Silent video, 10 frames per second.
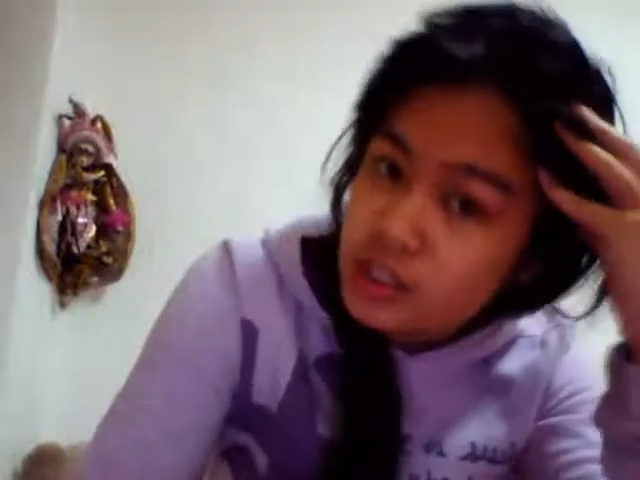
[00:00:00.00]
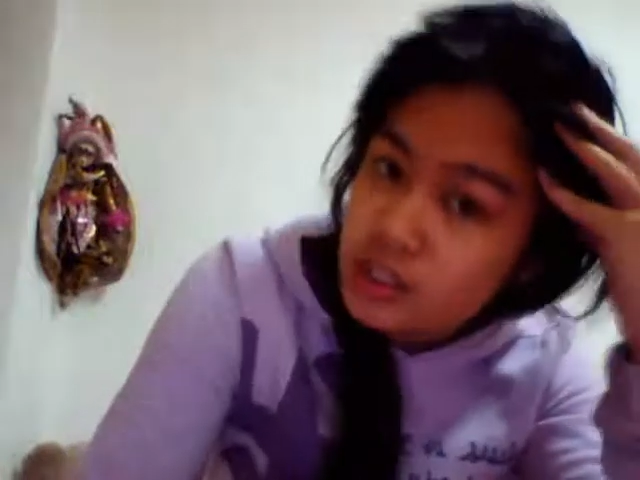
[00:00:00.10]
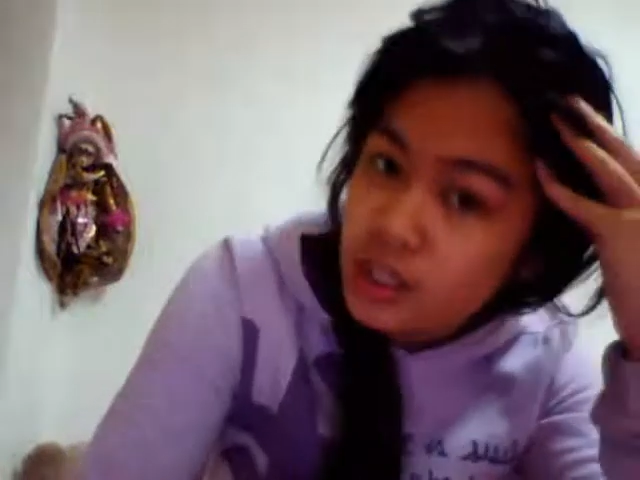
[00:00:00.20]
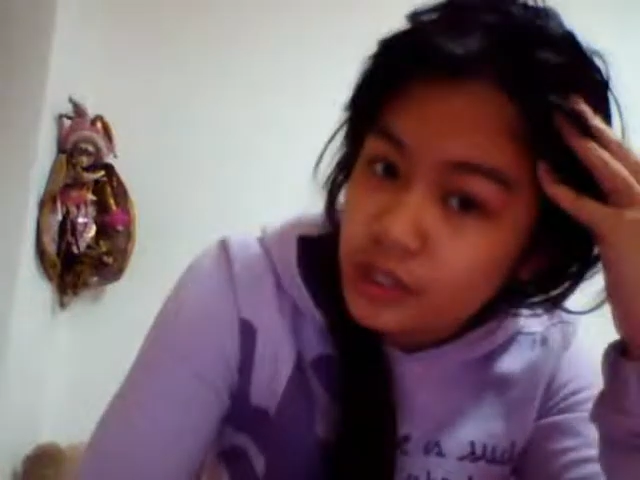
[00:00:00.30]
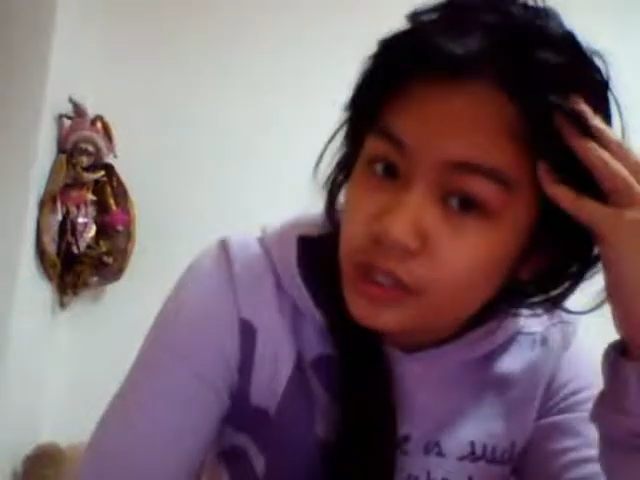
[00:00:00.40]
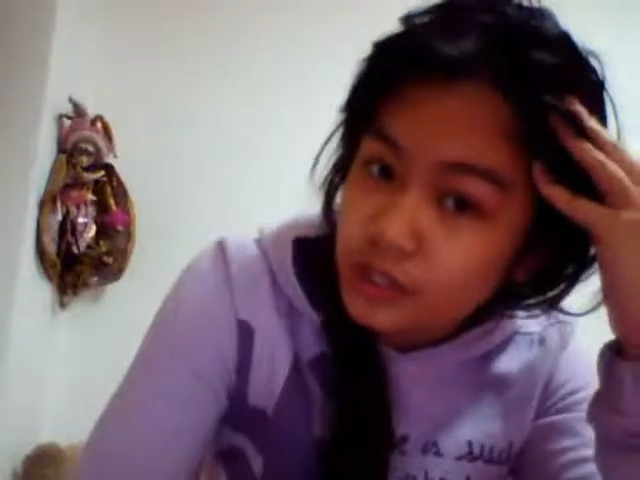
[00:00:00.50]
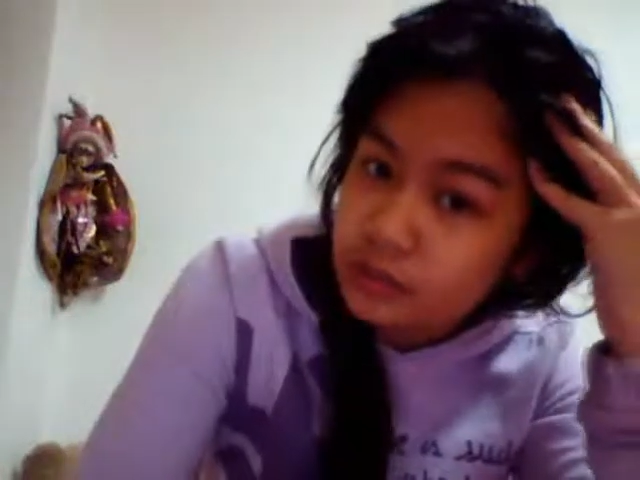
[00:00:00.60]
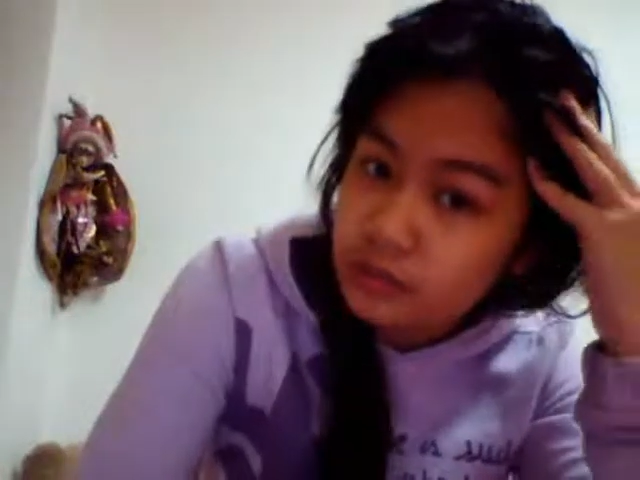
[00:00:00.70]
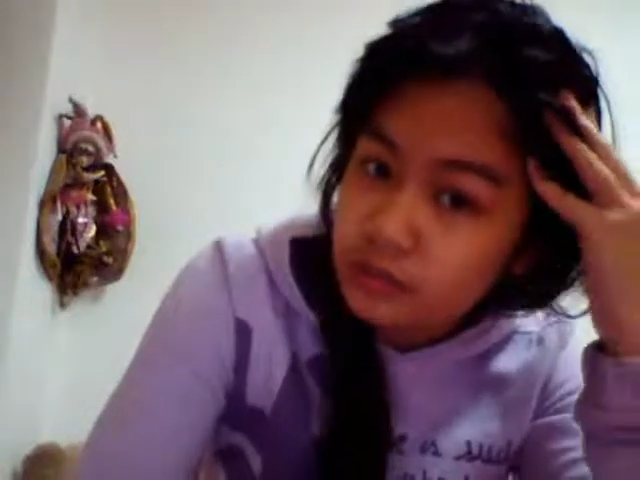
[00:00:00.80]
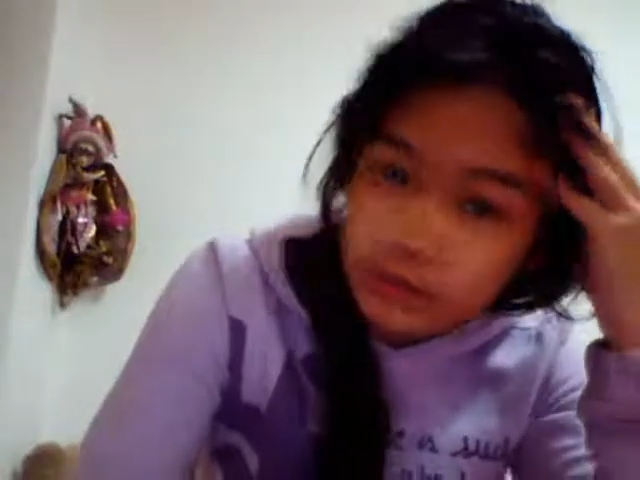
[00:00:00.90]
shout out,
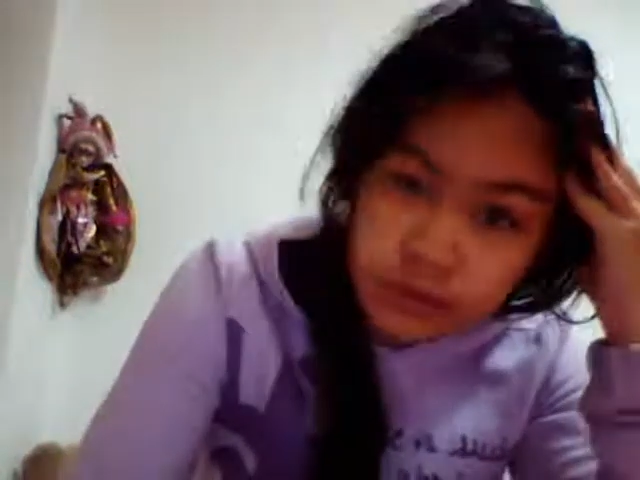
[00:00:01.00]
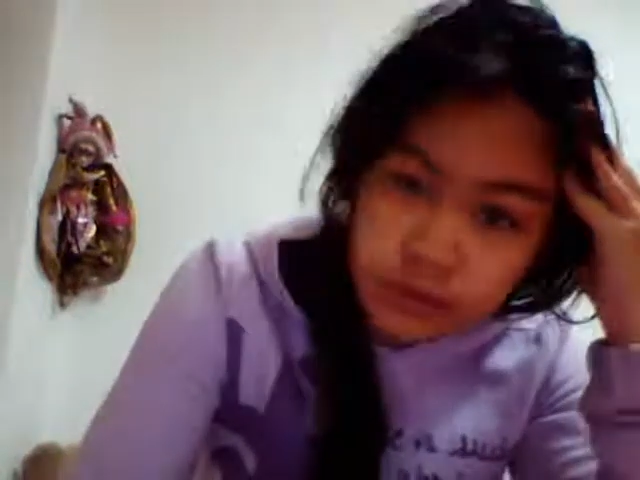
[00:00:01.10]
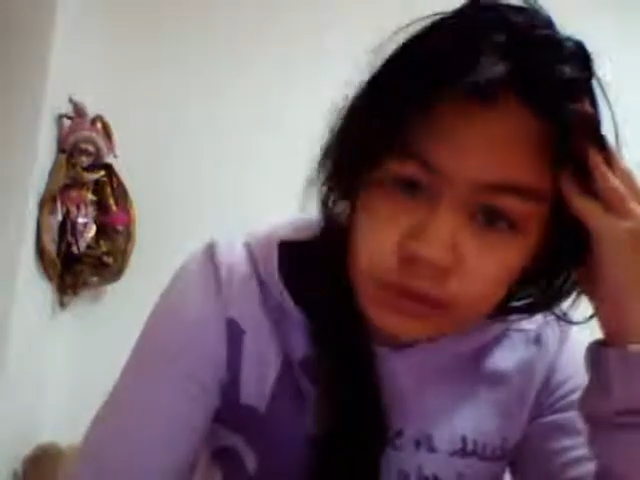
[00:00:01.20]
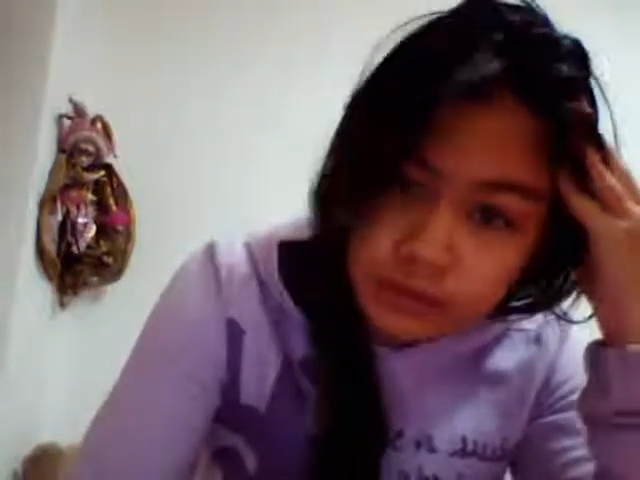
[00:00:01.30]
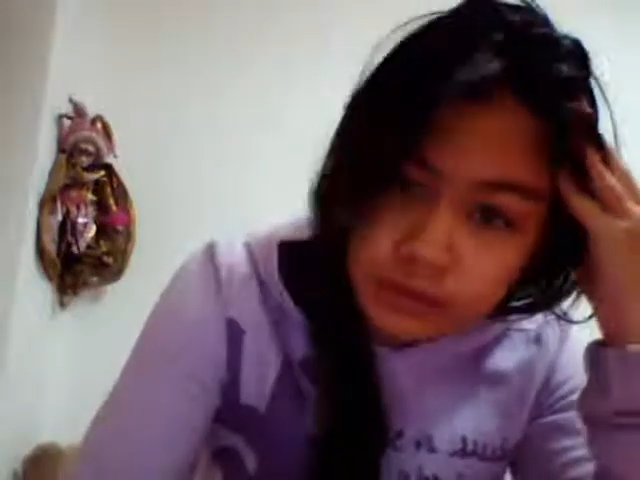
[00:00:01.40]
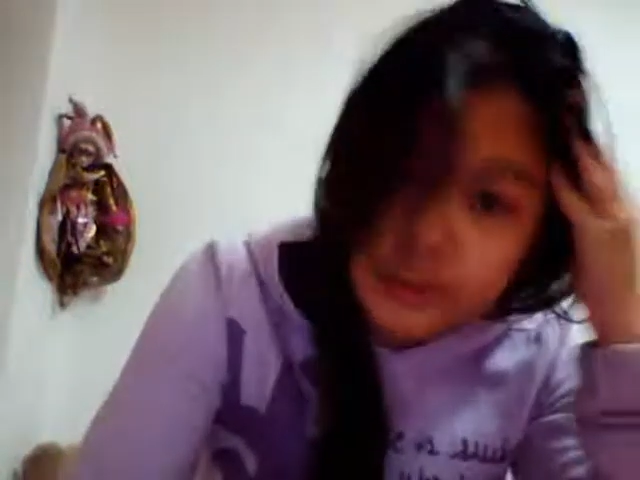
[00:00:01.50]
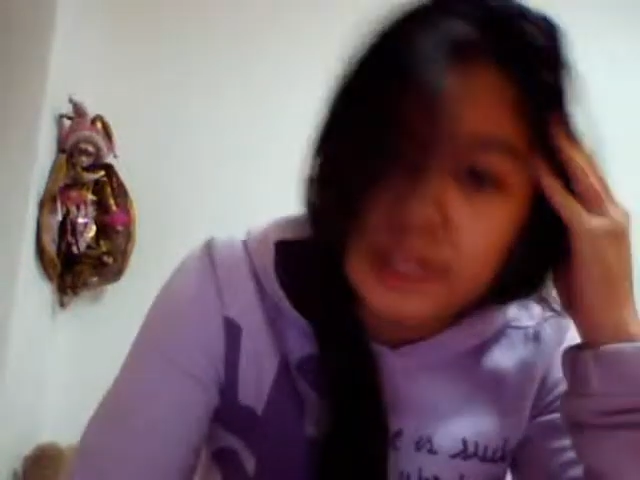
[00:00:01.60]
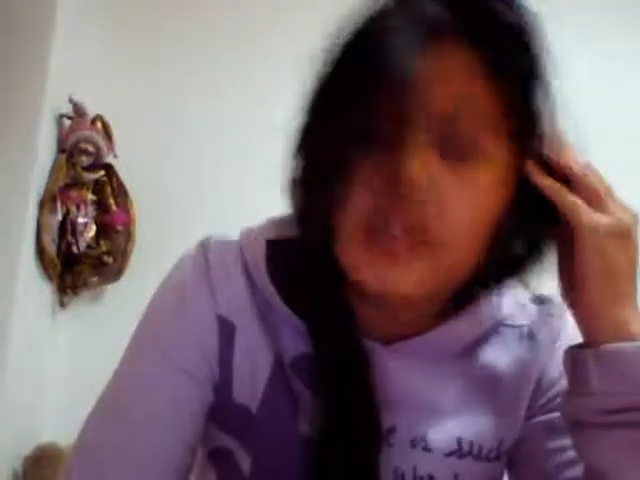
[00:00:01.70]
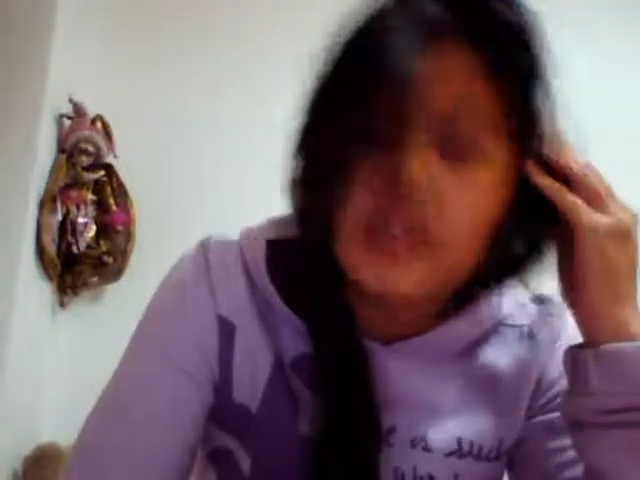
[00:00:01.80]
you know, stuff.